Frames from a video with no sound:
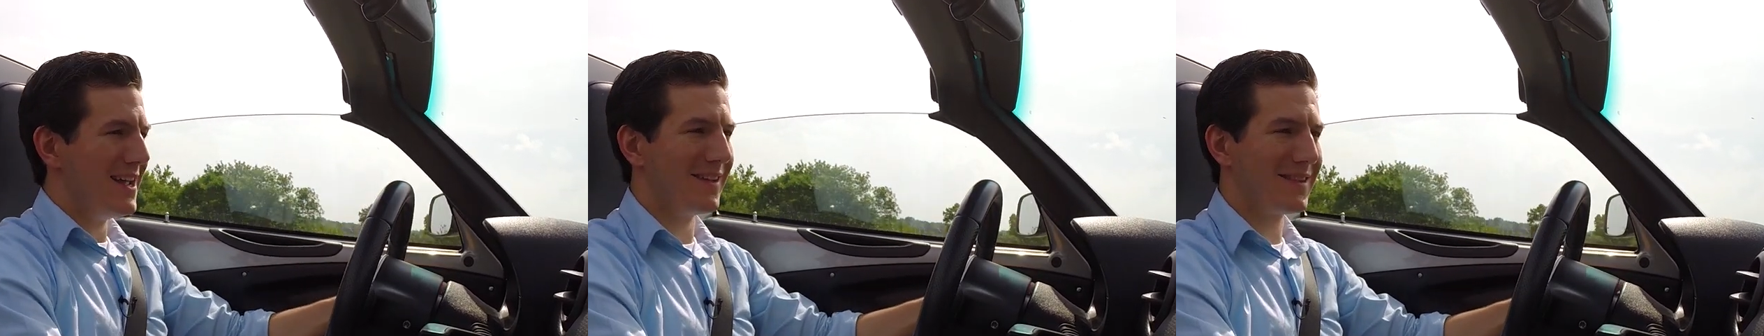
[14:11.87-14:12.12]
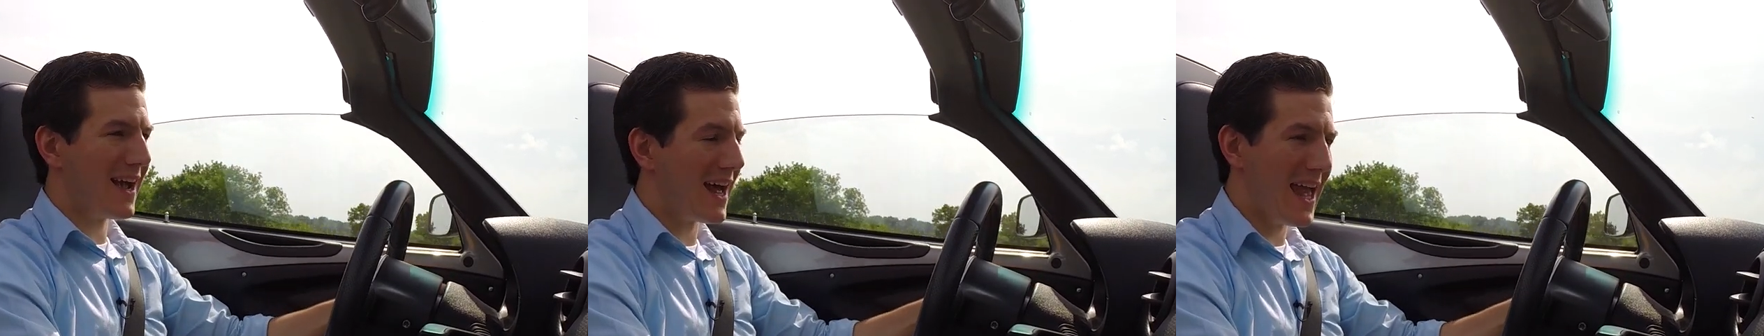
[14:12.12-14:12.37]

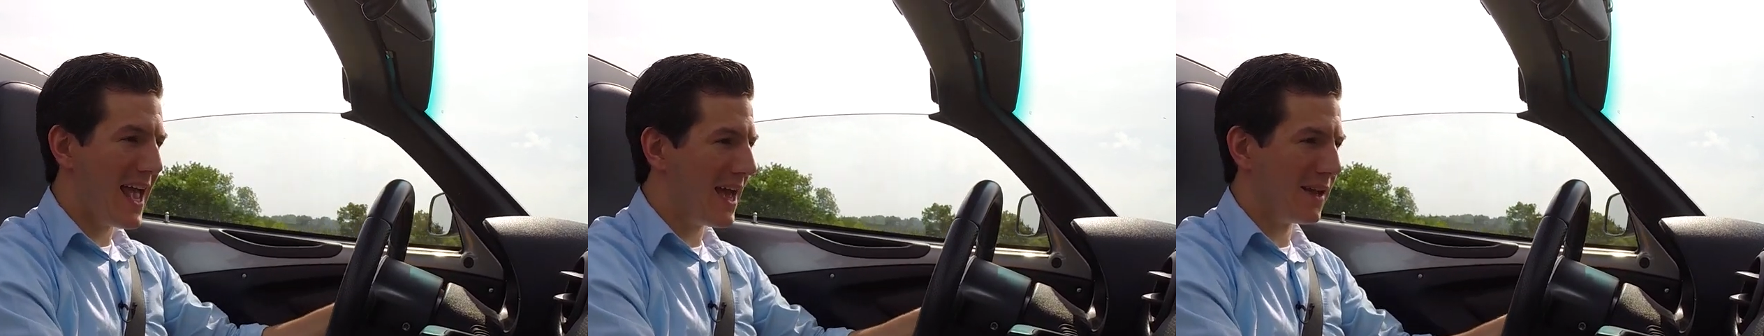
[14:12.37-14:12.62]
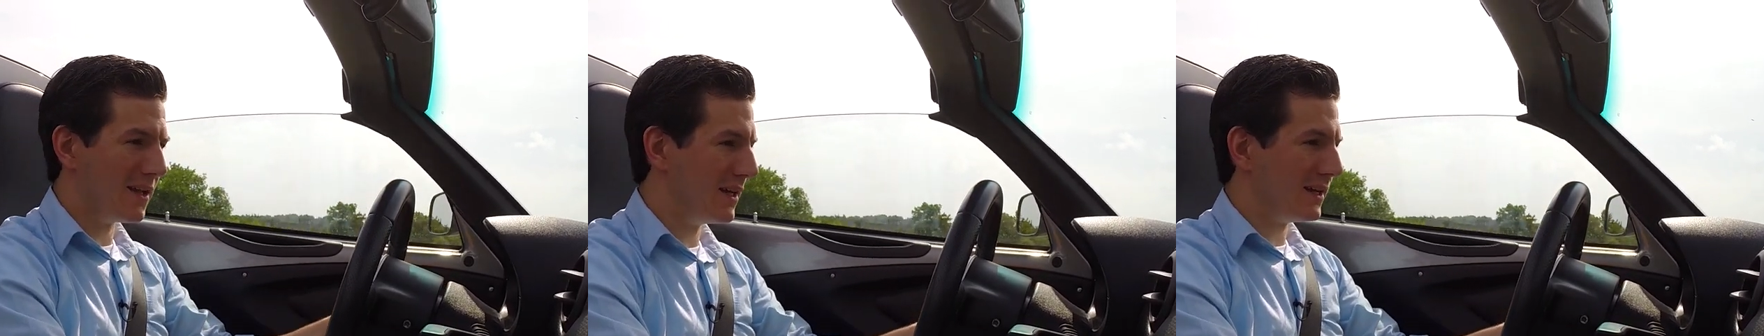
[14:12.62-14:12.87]
it's got
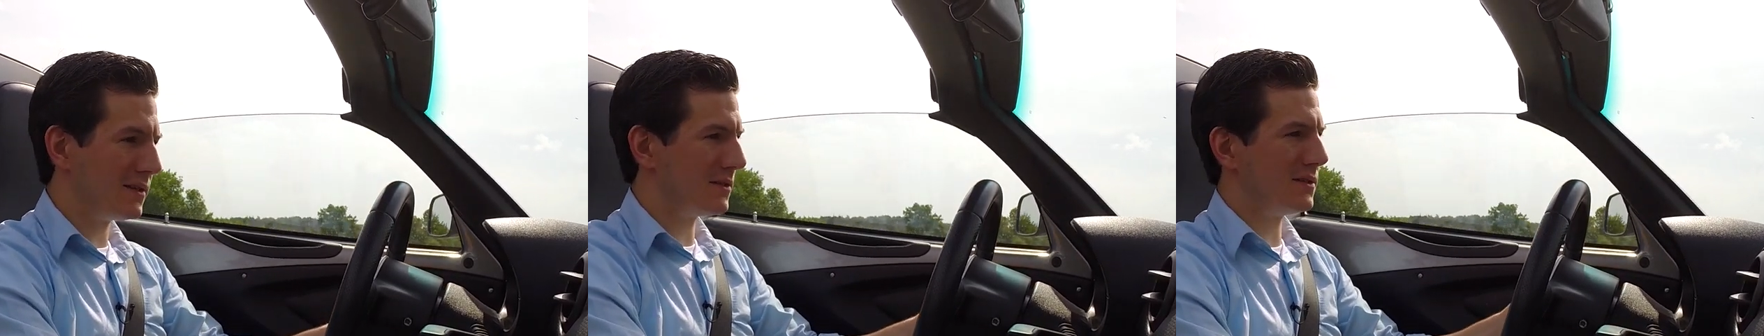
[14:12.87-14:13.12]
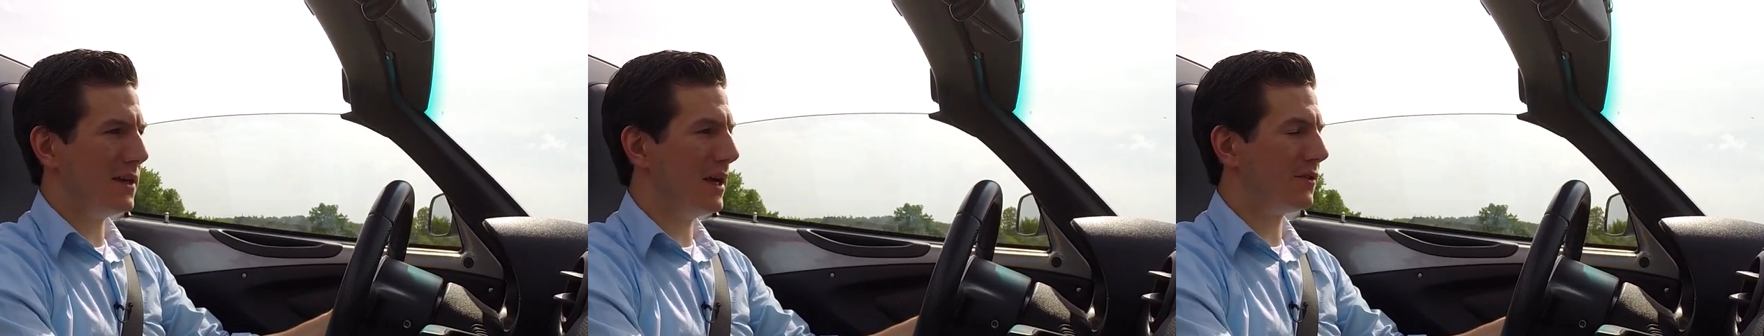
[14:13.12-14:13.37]
handling,
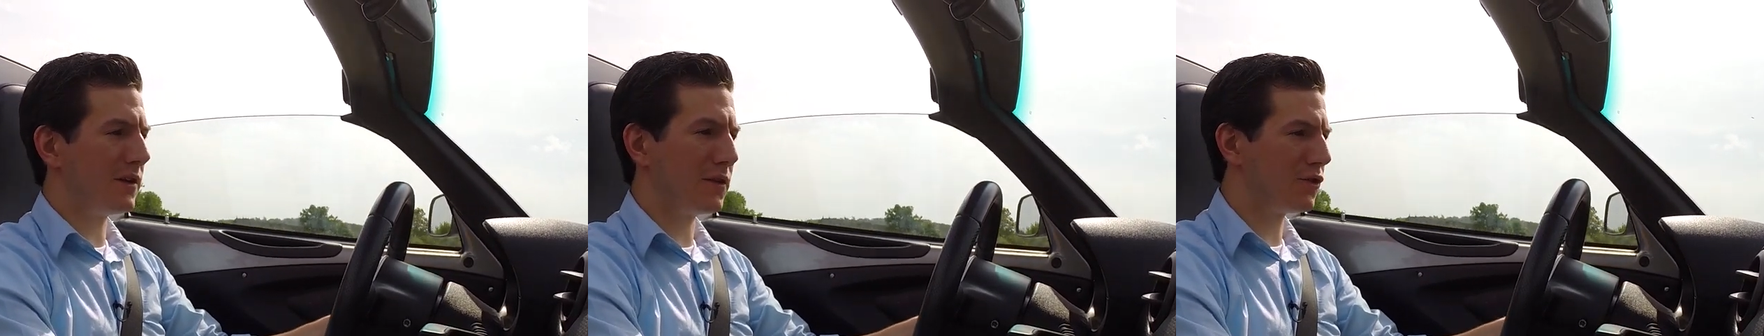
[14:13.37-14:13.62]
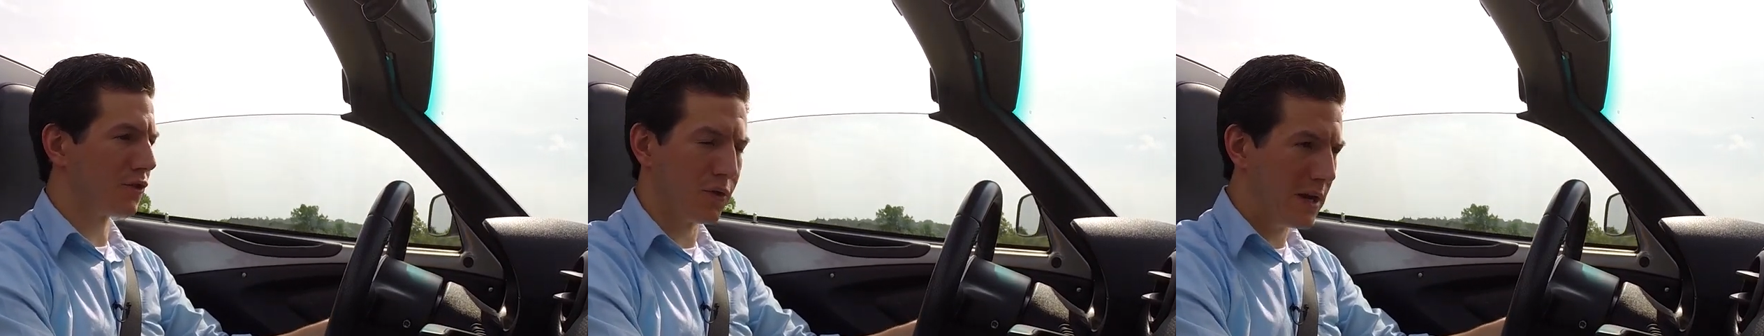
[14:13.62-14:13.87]
it's
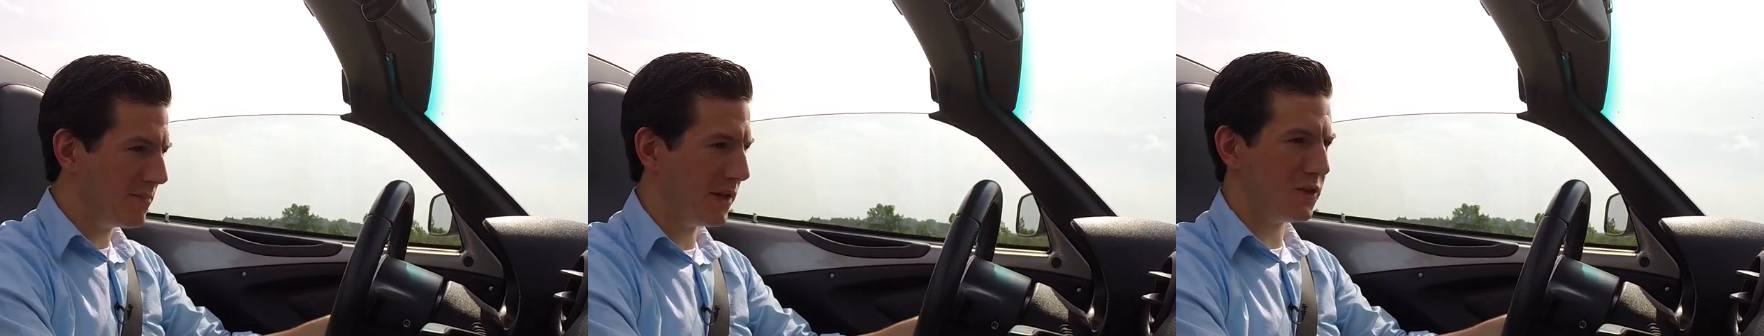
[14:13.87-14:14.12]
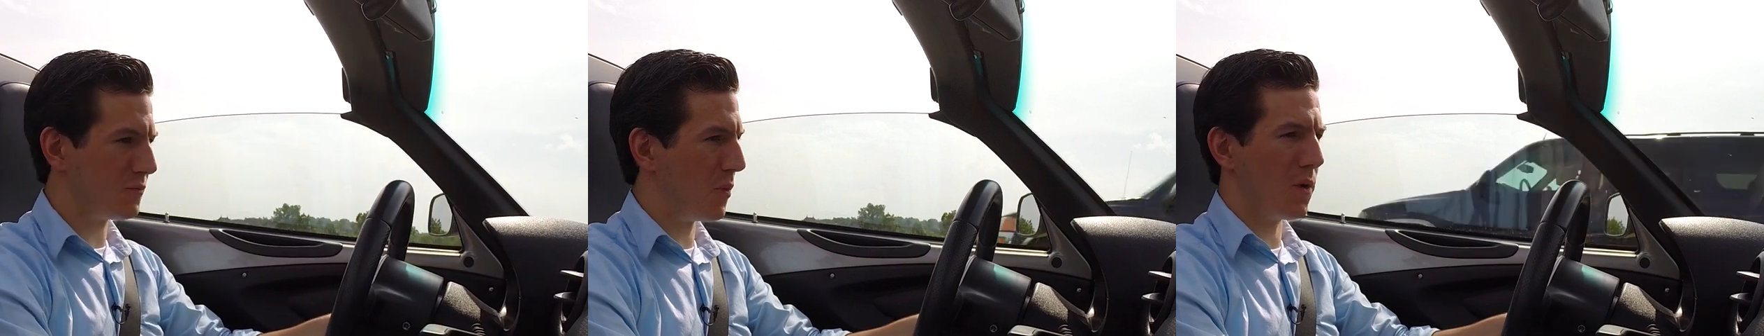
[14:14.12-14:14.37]

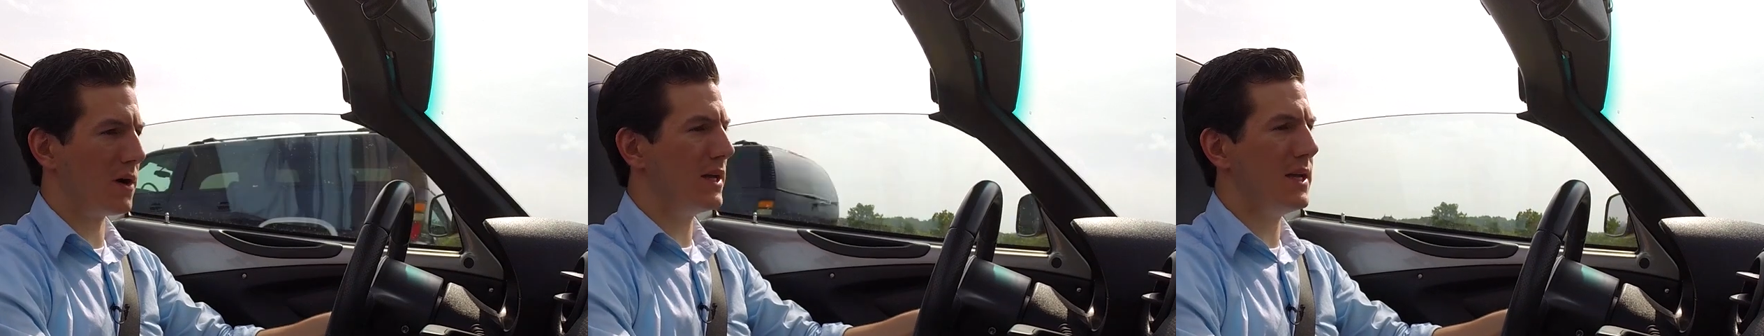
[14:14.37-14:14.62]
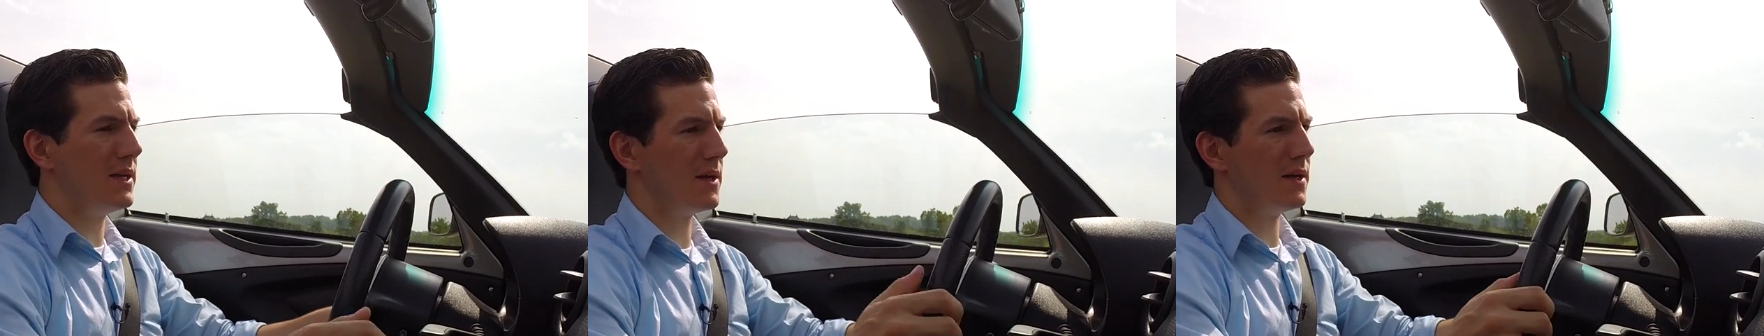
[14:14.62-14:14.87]
extremely
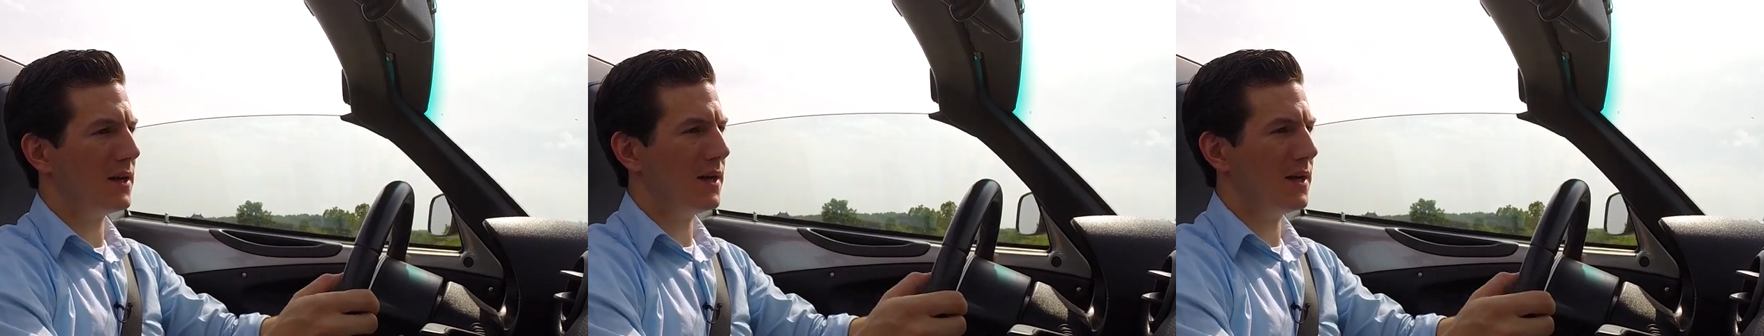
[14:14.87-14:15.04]
sporty.